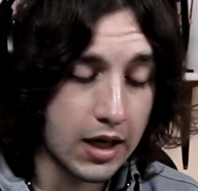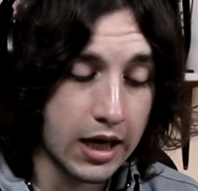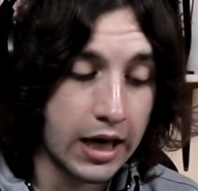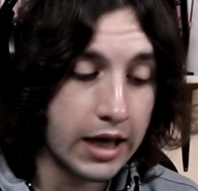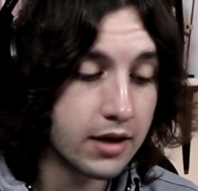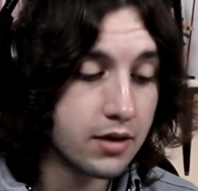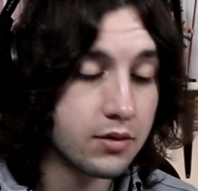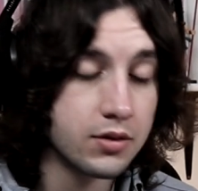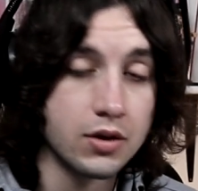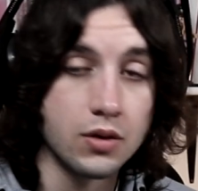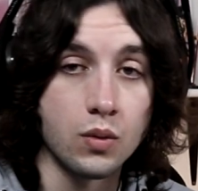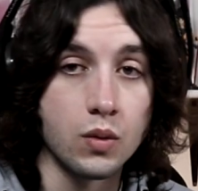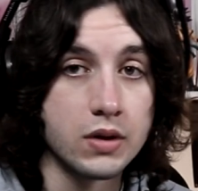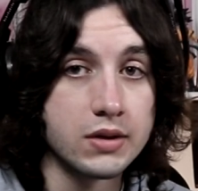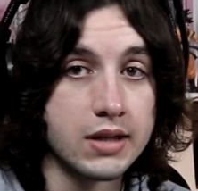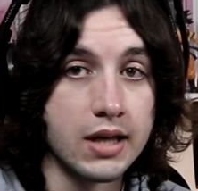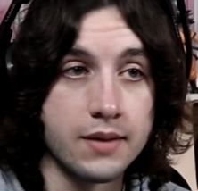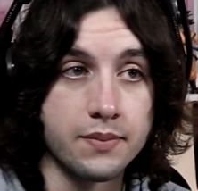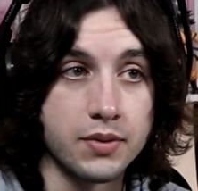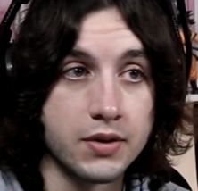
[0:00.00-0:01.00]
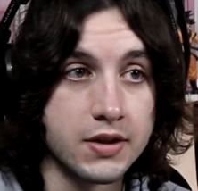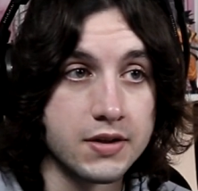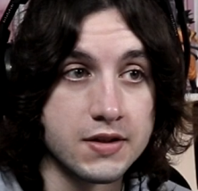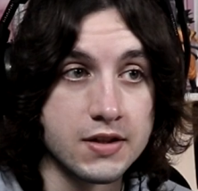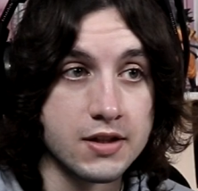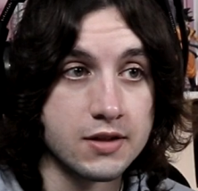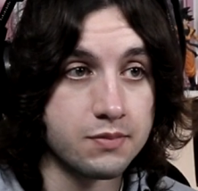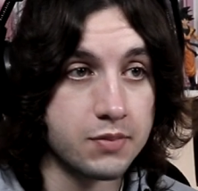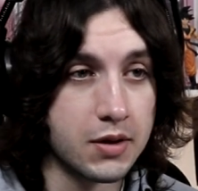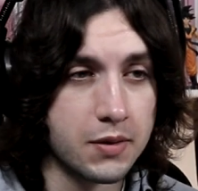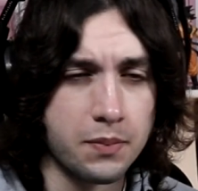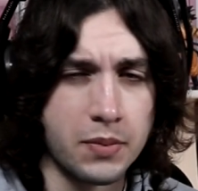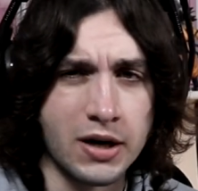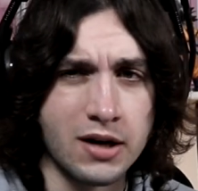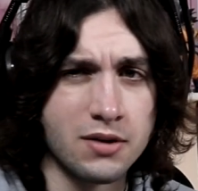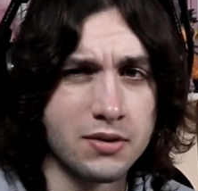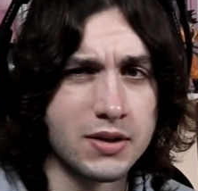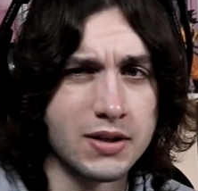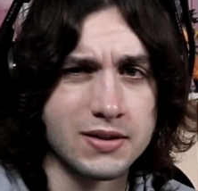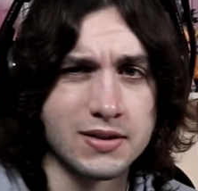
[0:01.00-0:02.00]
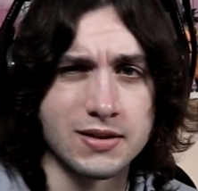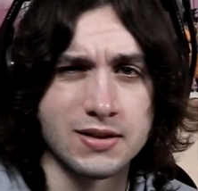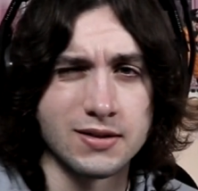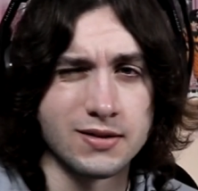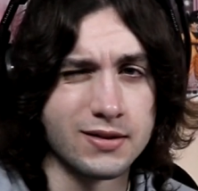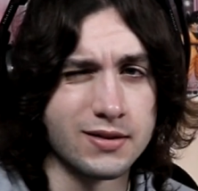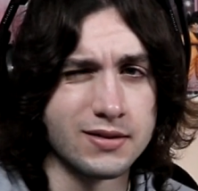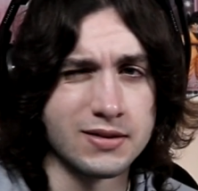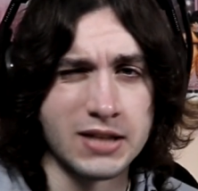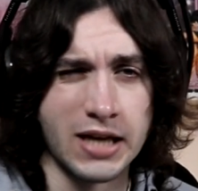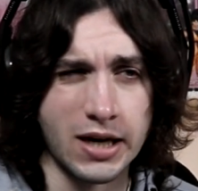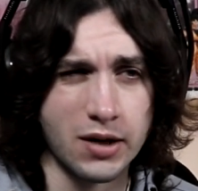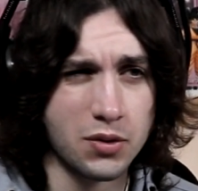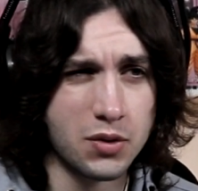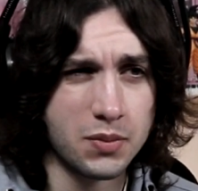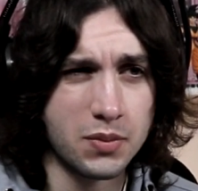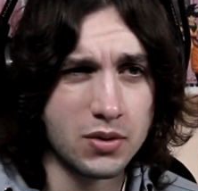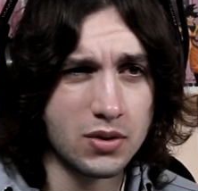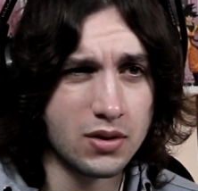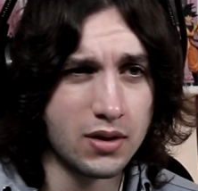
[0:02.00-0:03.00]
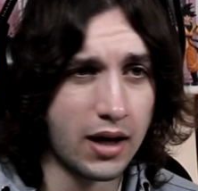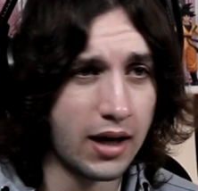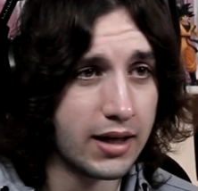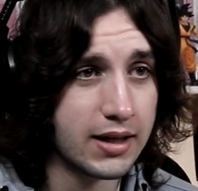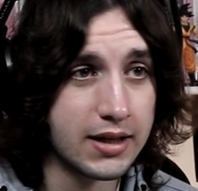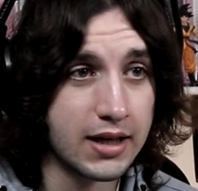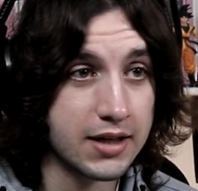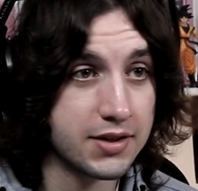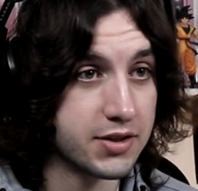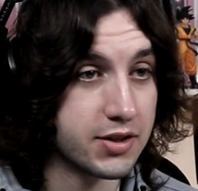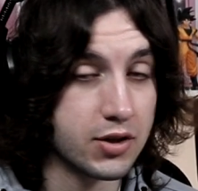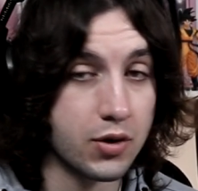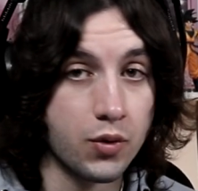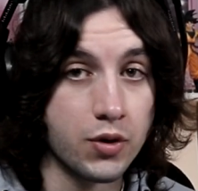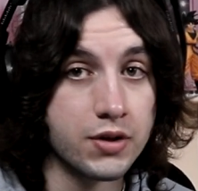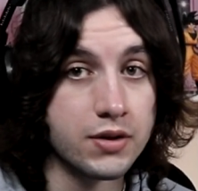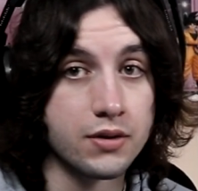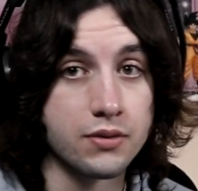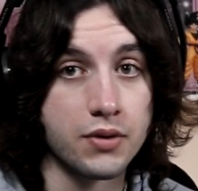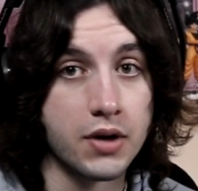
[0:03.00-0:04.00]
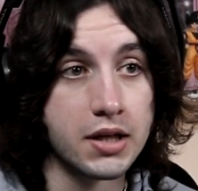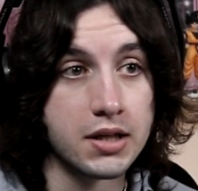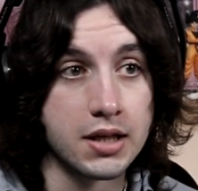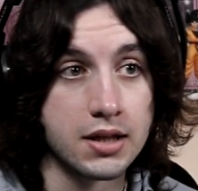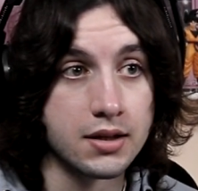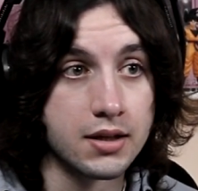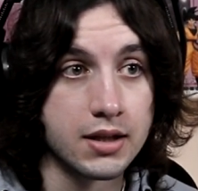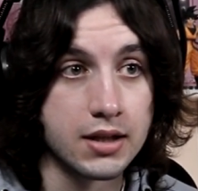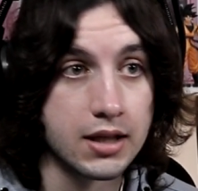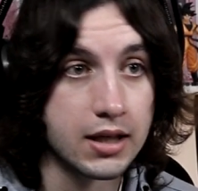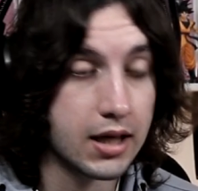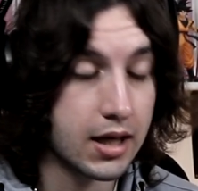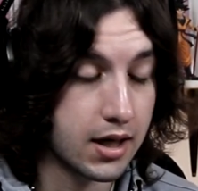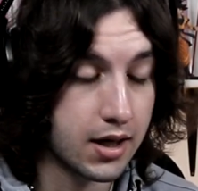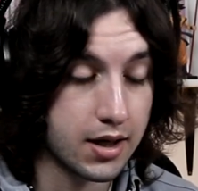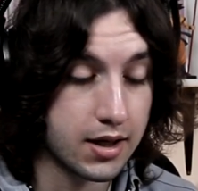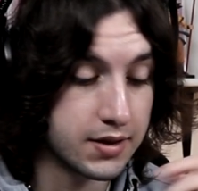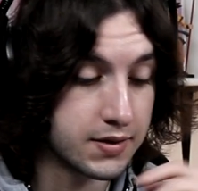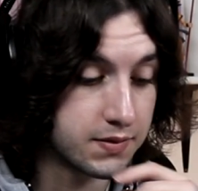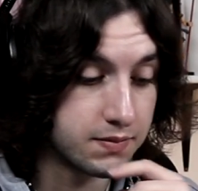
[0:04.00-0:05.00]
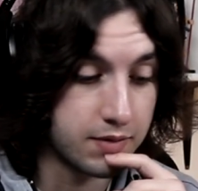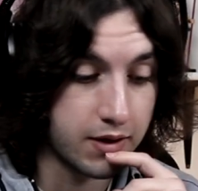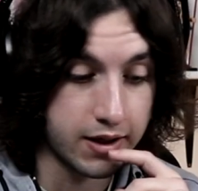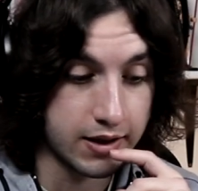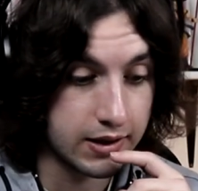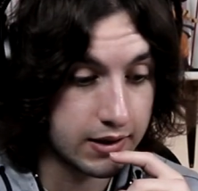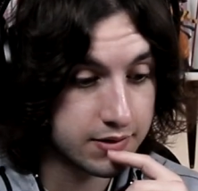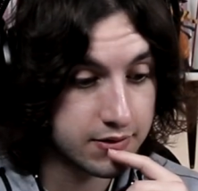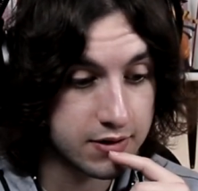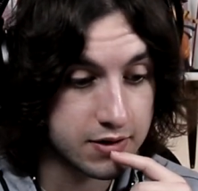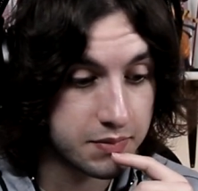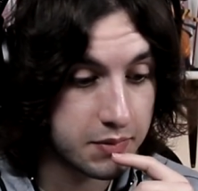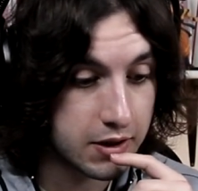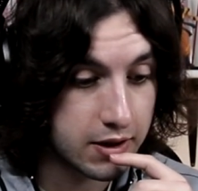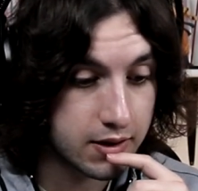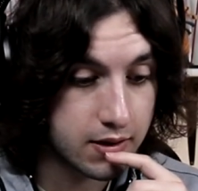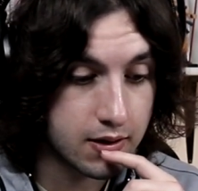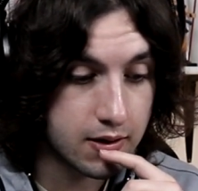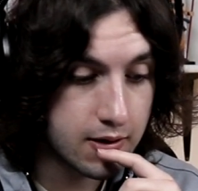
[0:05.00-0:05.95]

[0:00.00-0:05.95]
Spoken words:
I don't know what that place is, but apparently it's terrible. I guess, according to the redhead lady, I guess it's bad.